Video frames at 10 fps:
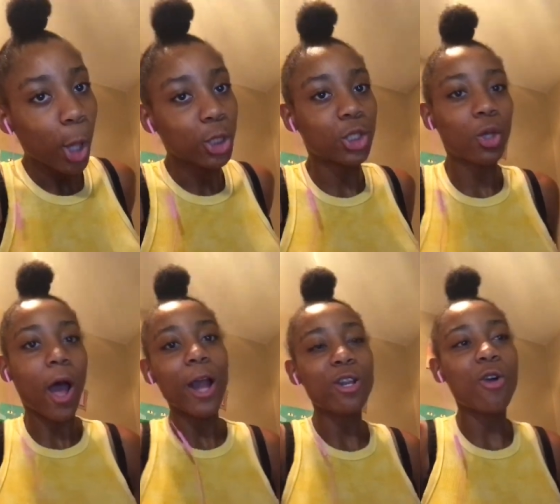So
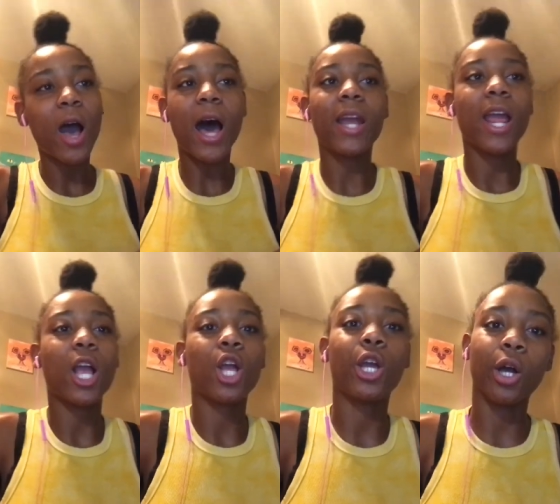I know how
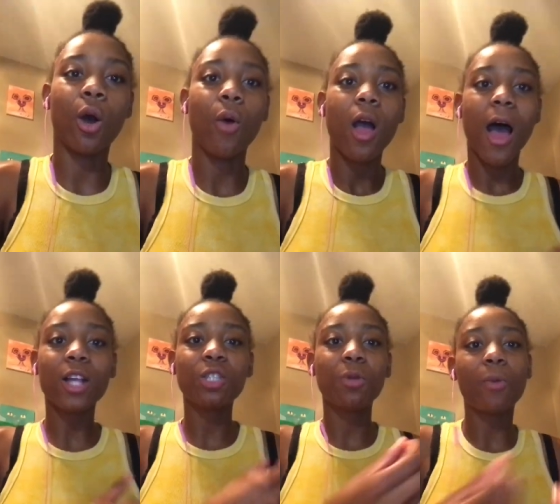that go. I
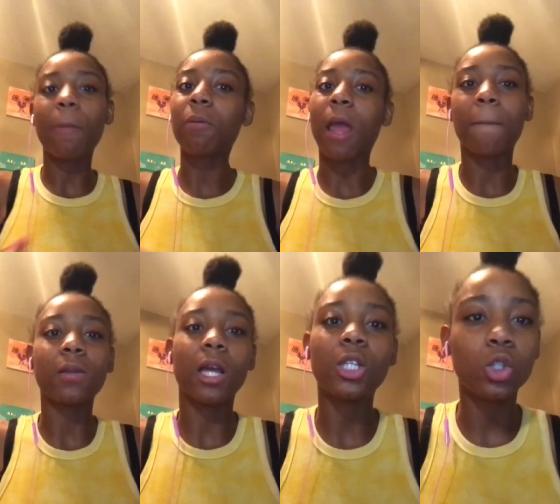just be around people that
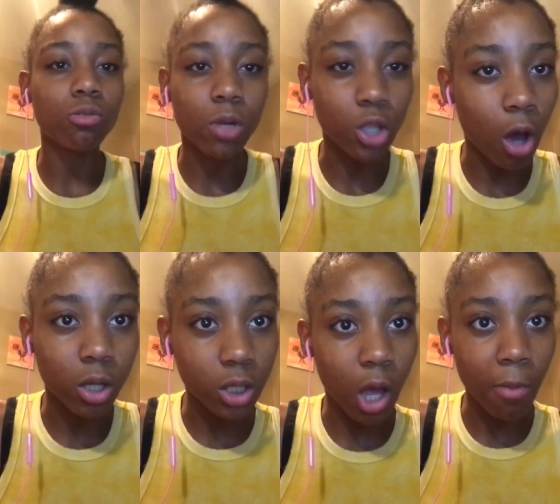play too much all the
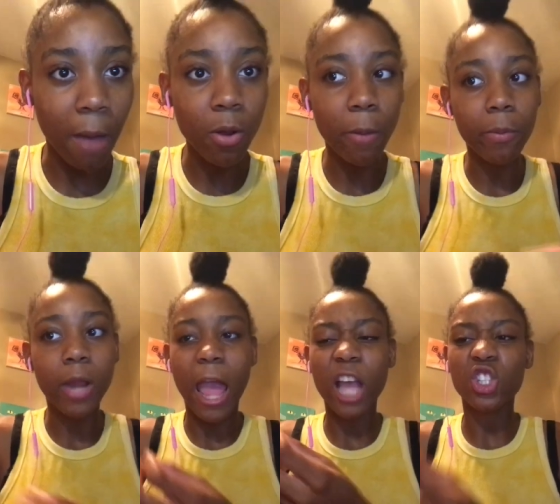time. I be around people
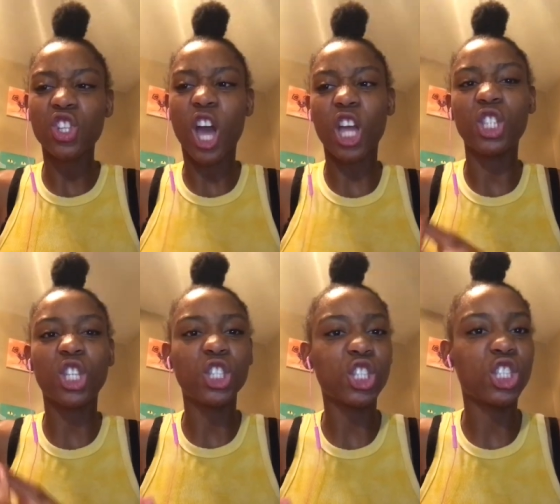that actually got
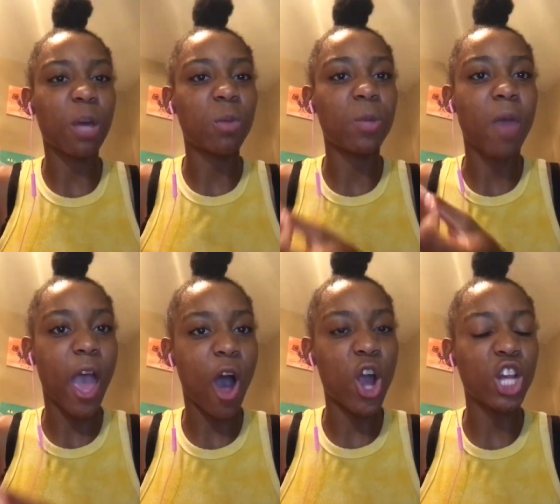intentions that be
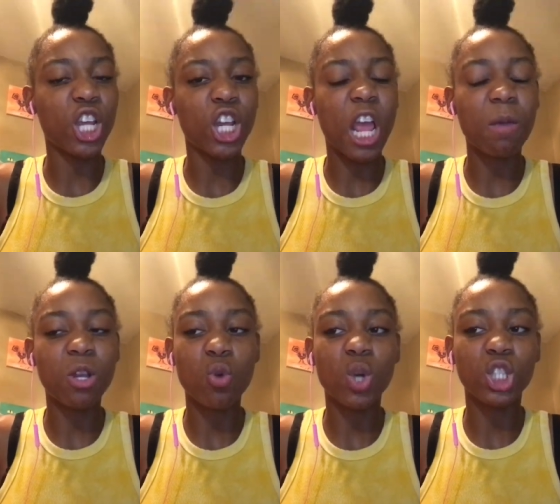mad and then they be
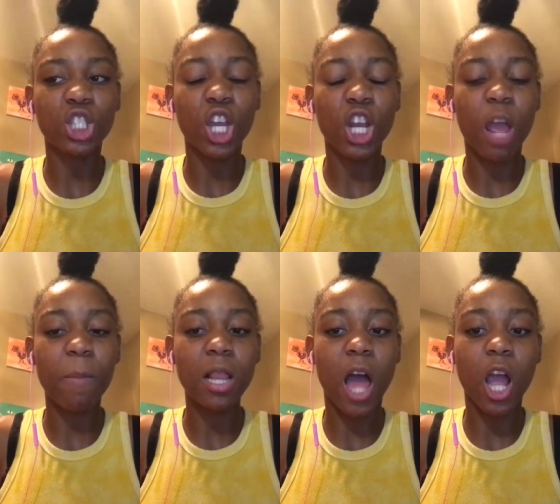doing shit. They
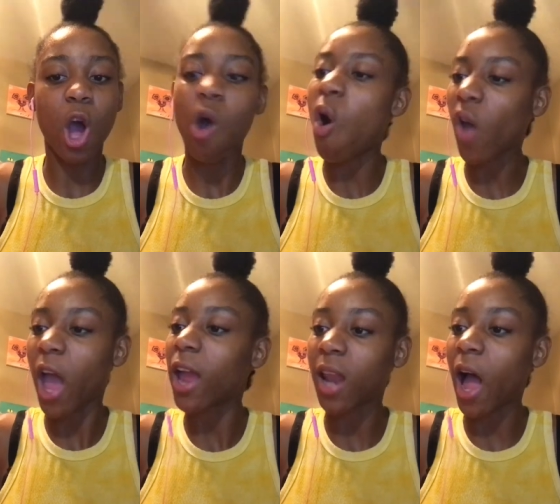be like, oh,
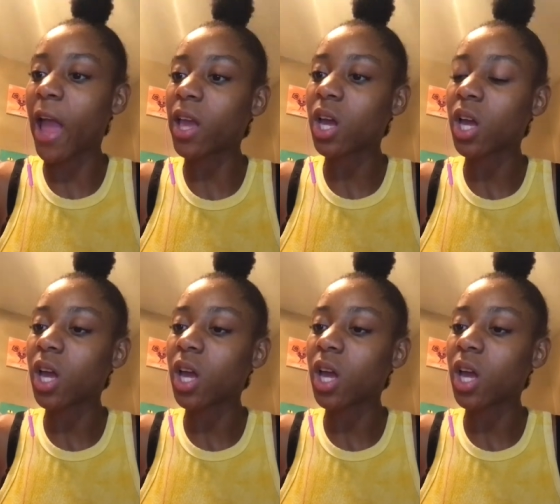okay, like,